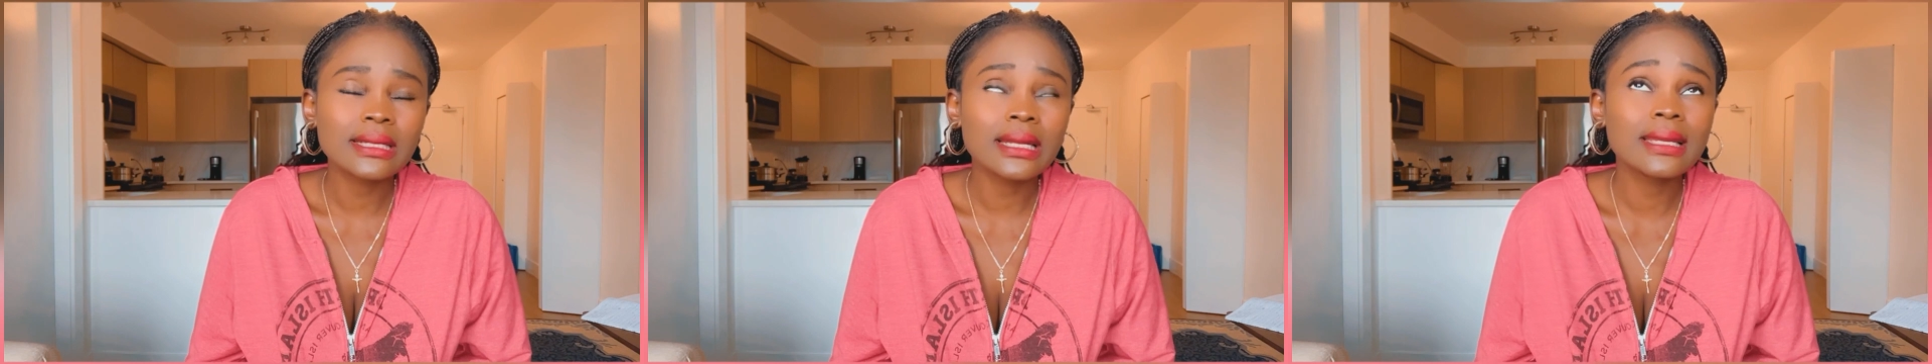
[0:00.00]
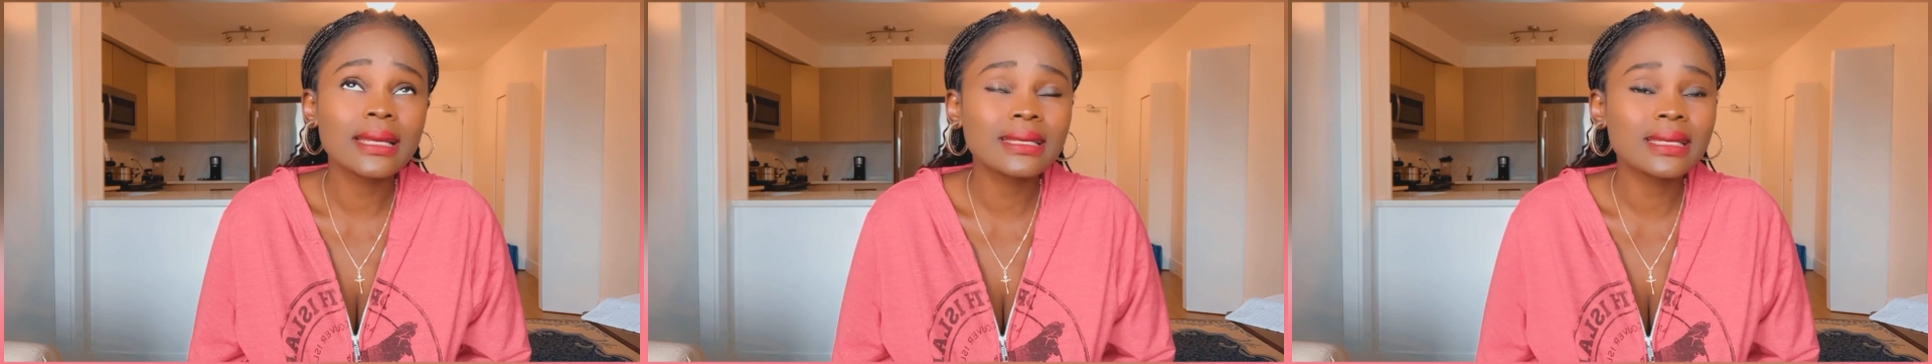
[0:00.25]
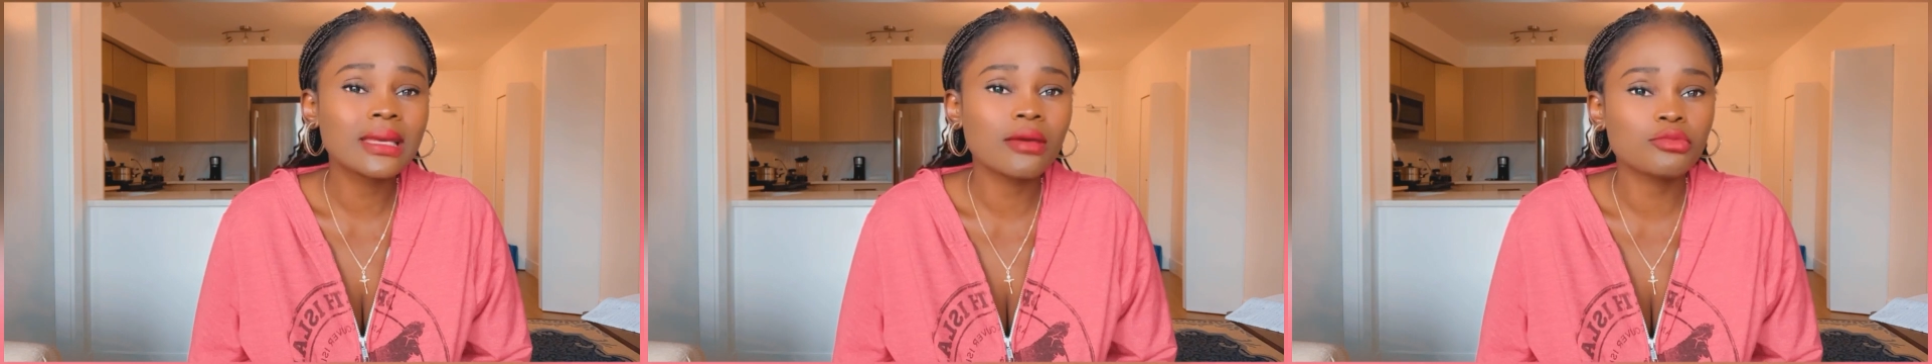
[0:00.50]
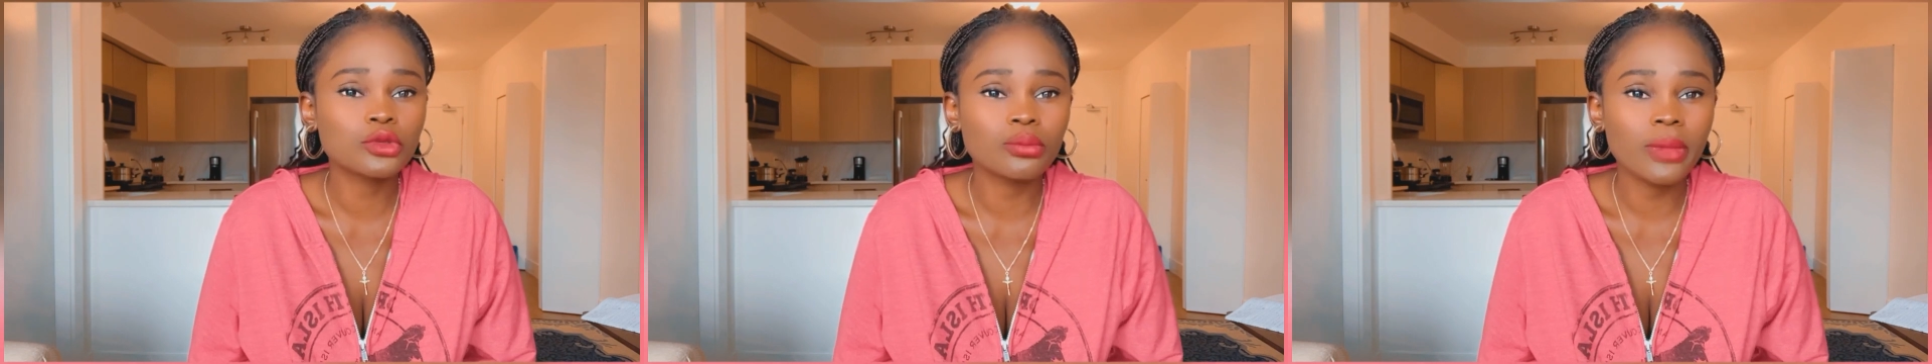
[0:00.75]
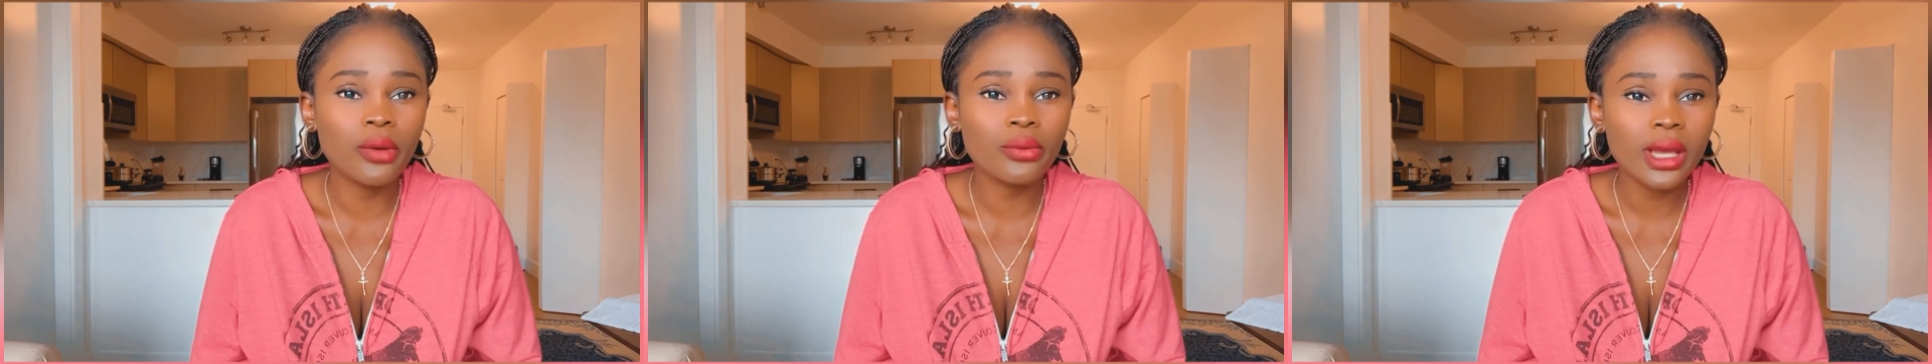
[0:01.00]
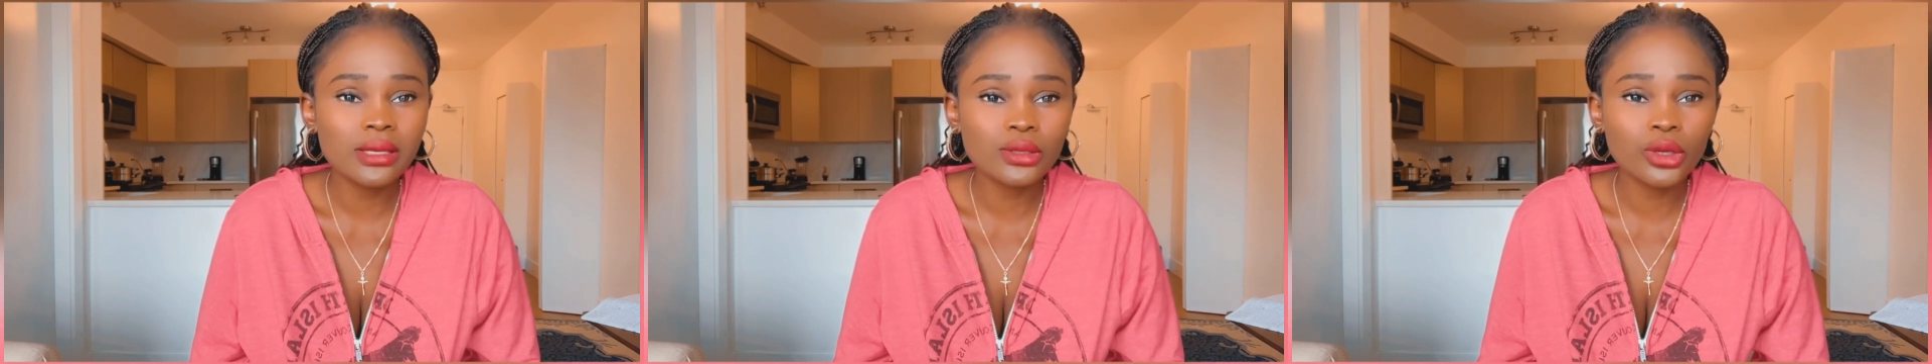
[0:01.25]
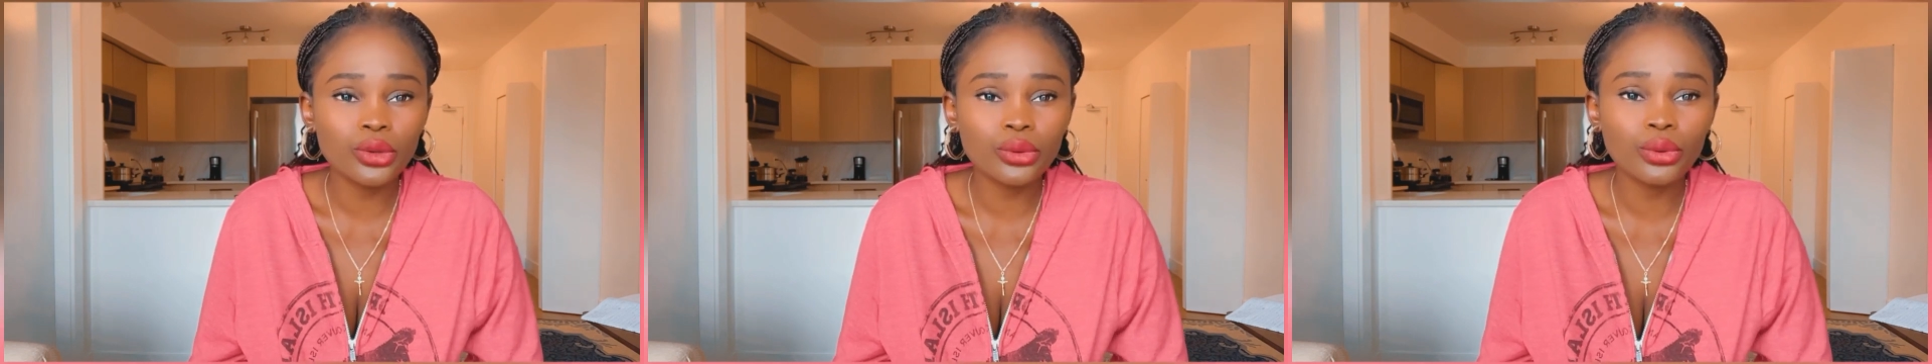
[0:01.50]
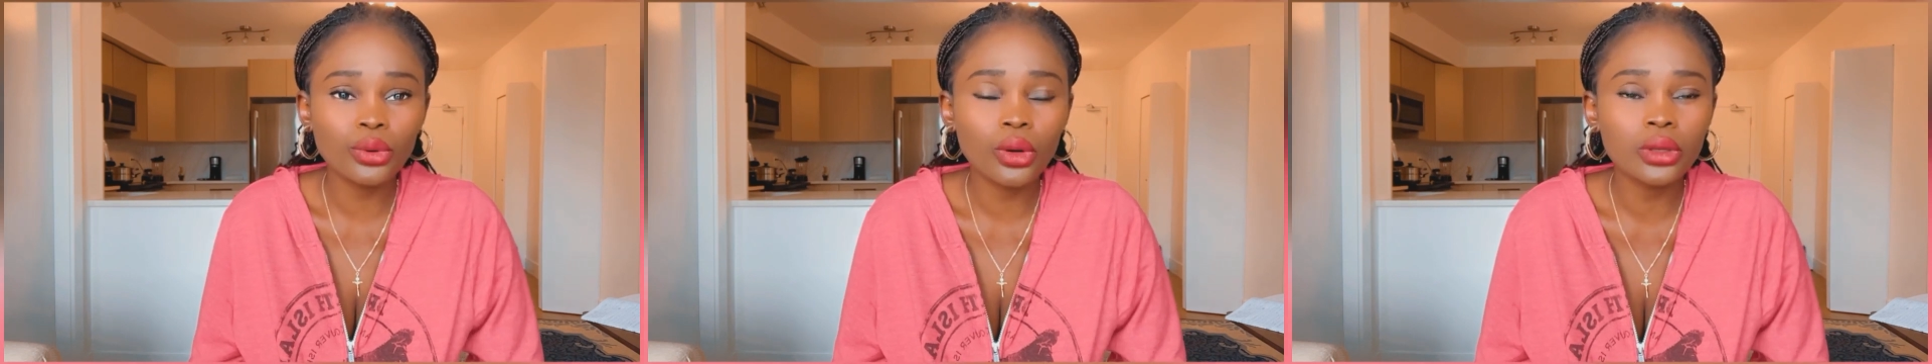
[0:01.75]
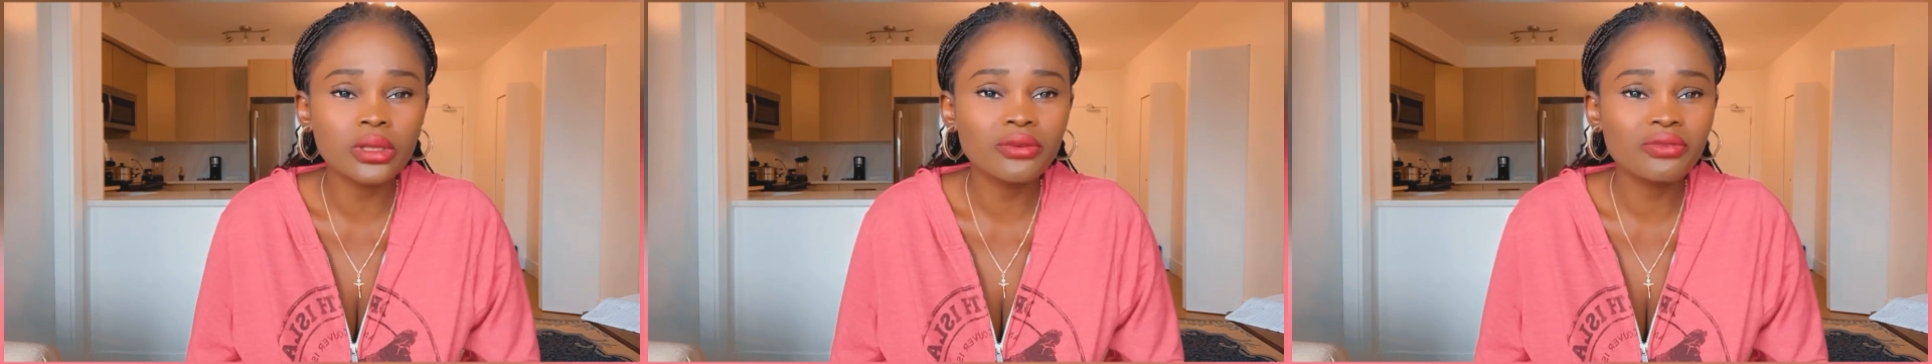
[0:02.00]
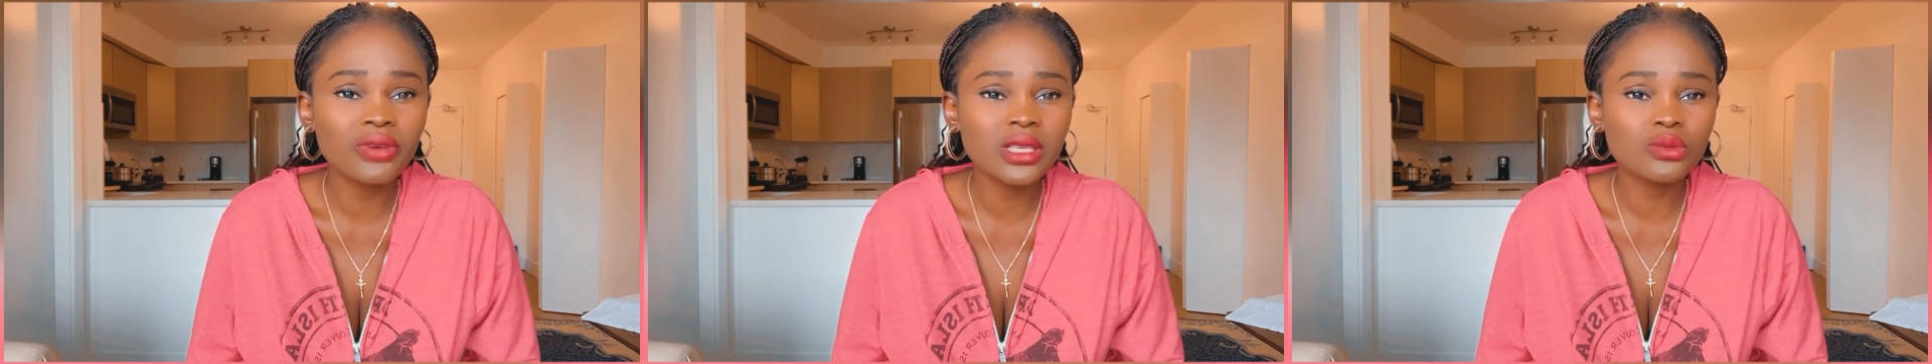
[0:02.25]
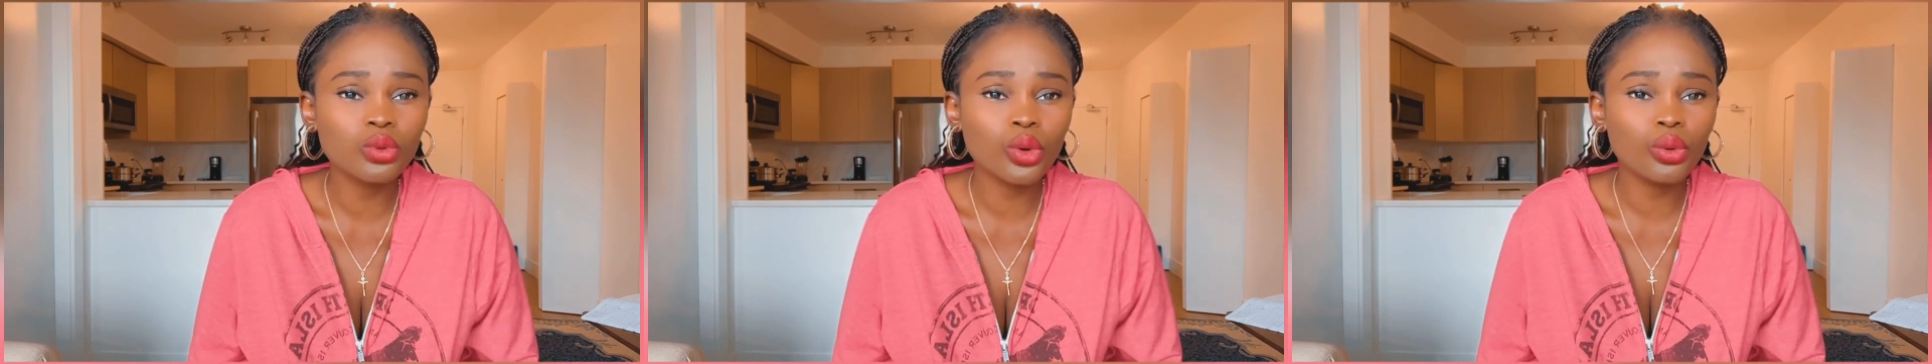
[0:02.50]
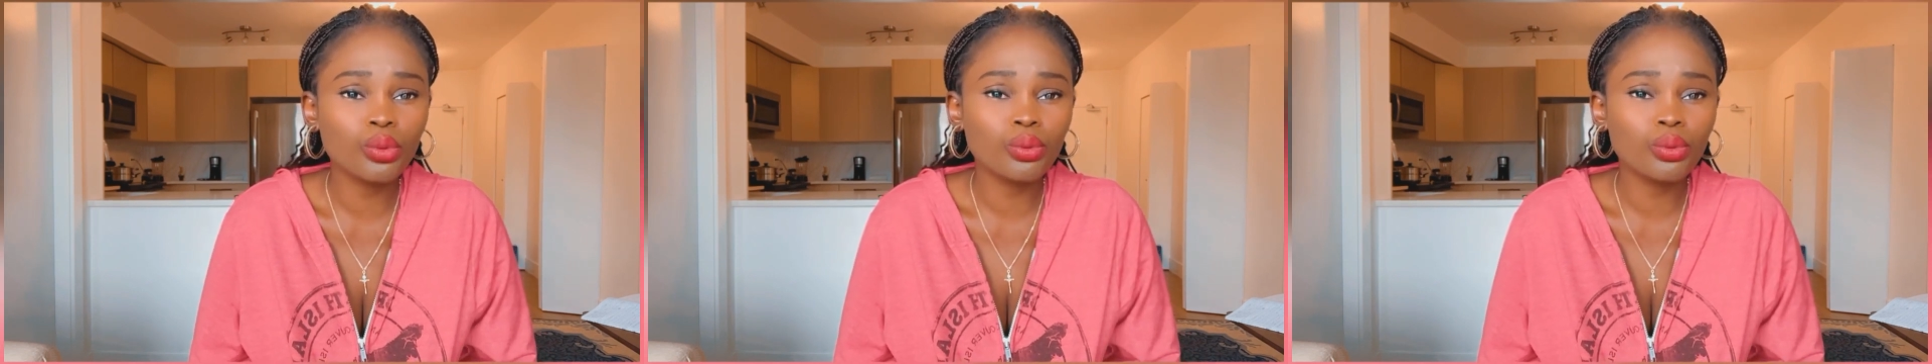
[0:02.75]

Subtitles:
a lady came to my rescue on the Facebook